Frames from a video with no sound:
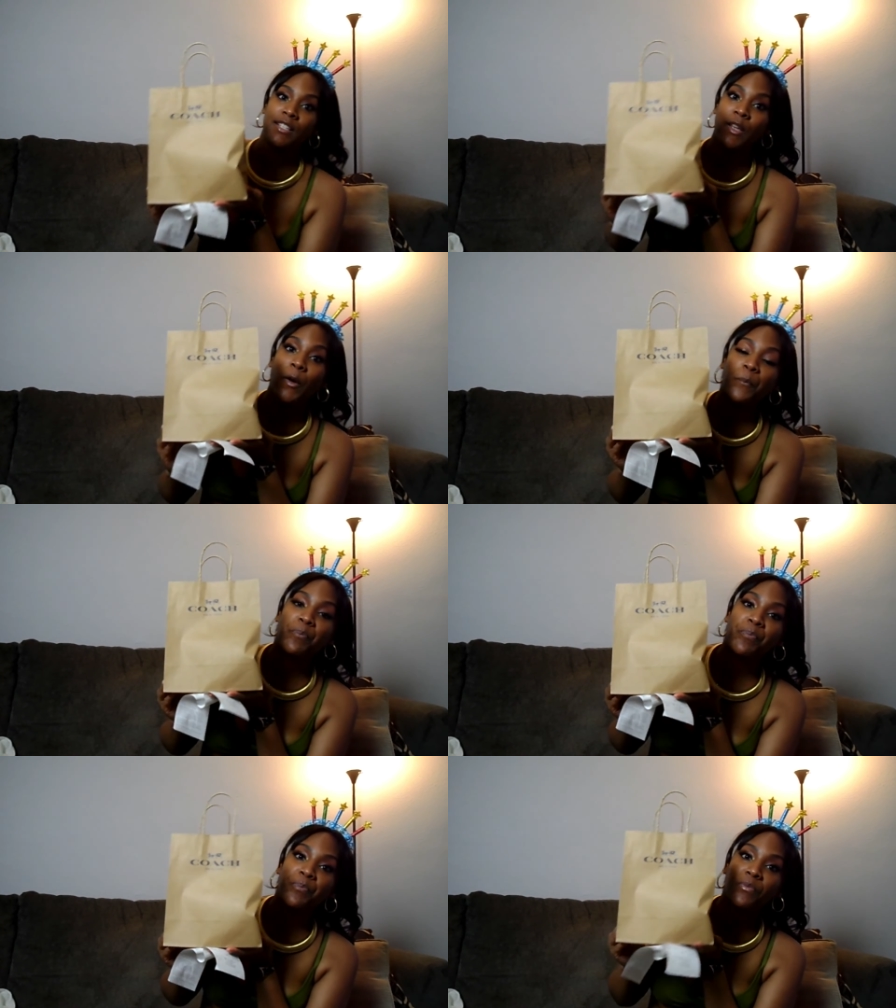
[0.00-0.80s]
So,
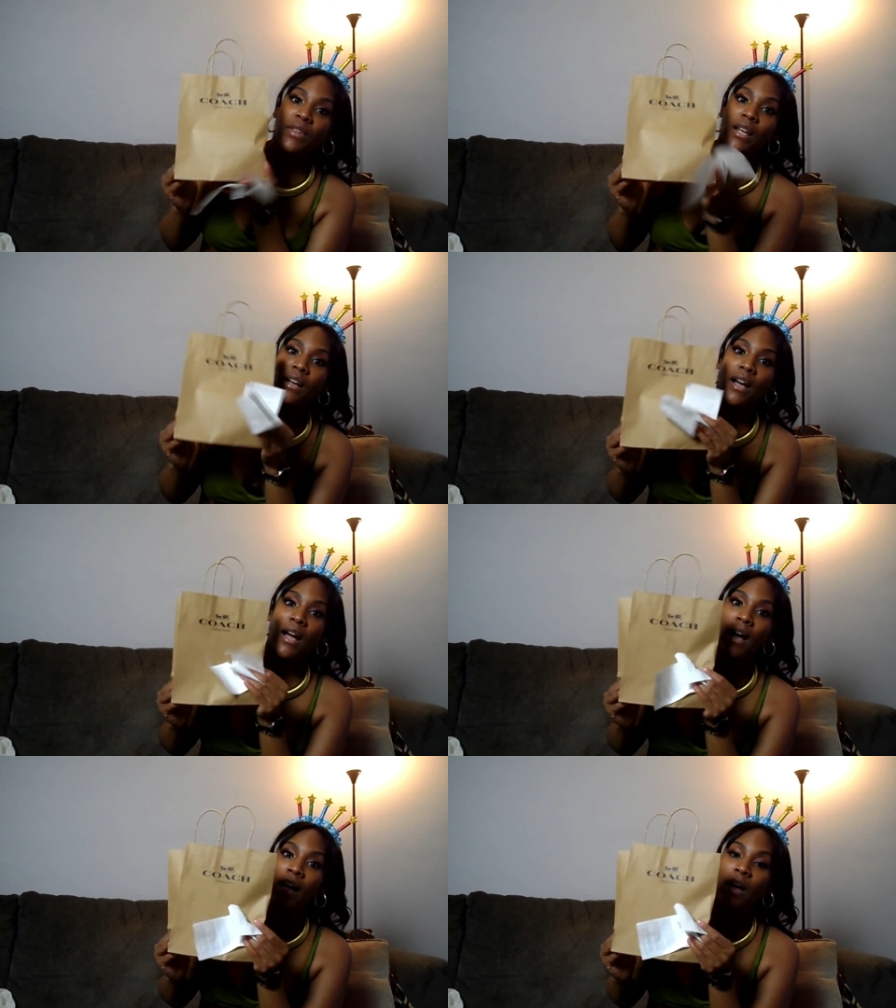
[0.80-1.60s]

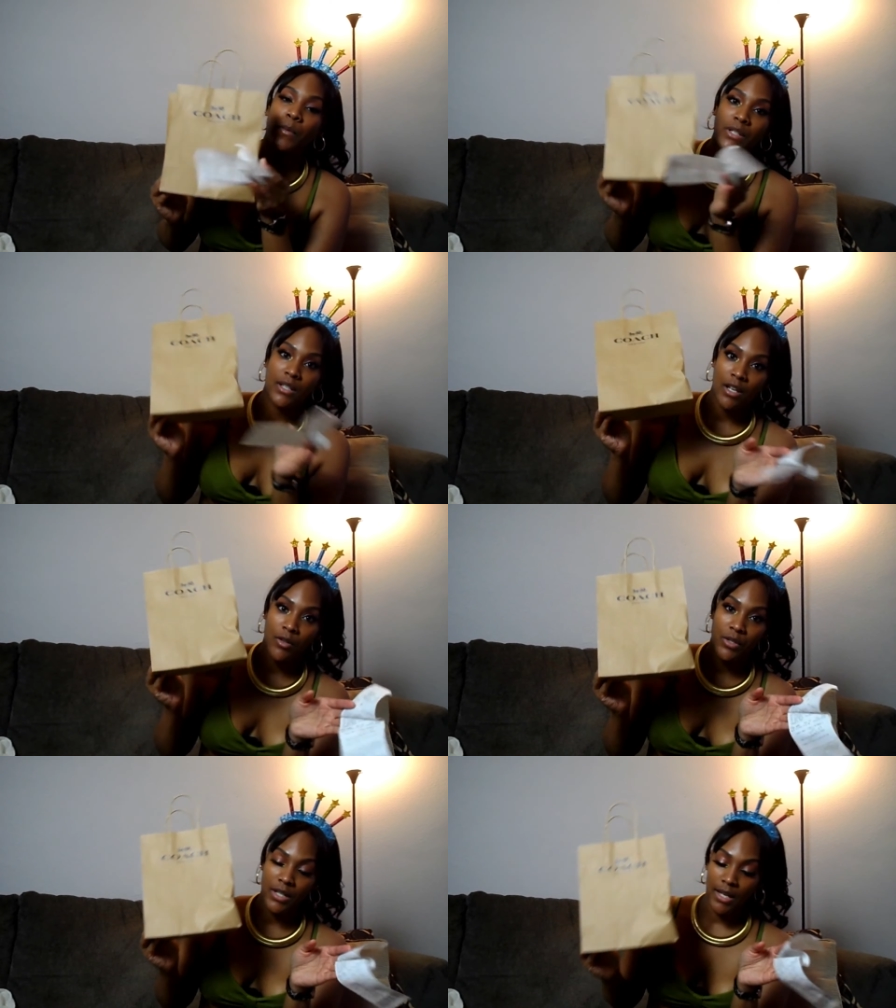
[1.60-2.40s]
I went to
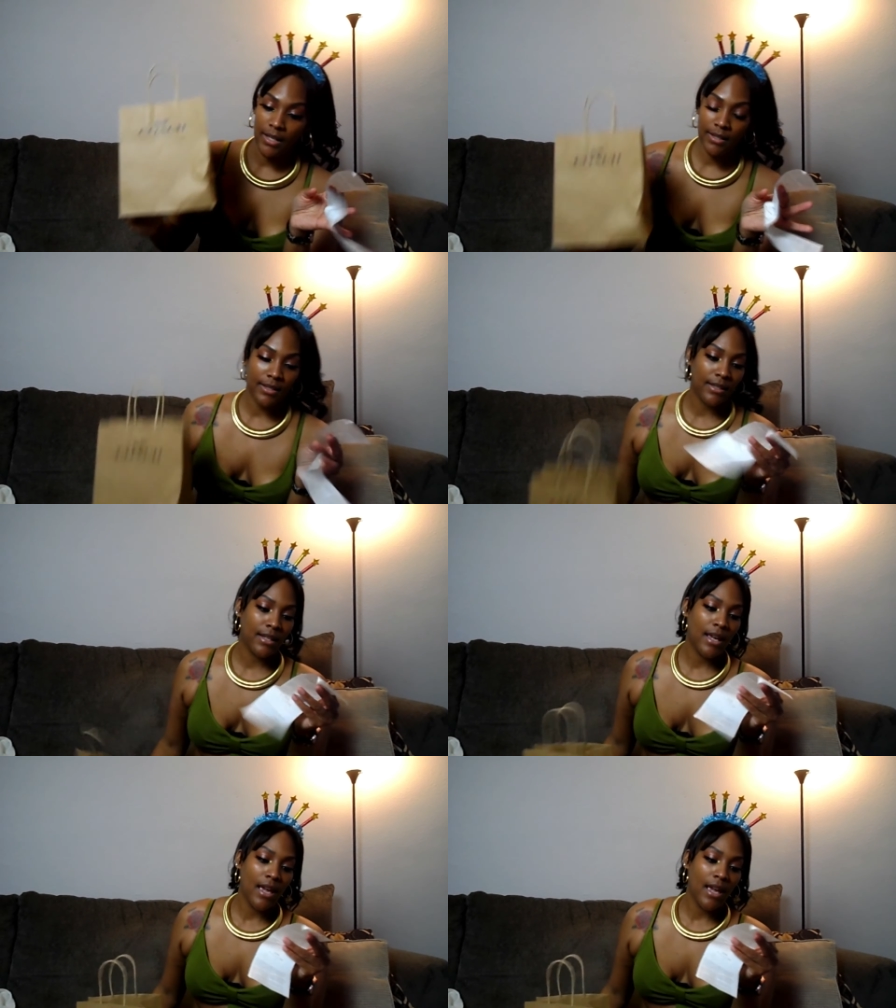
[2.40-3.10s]
Coach next.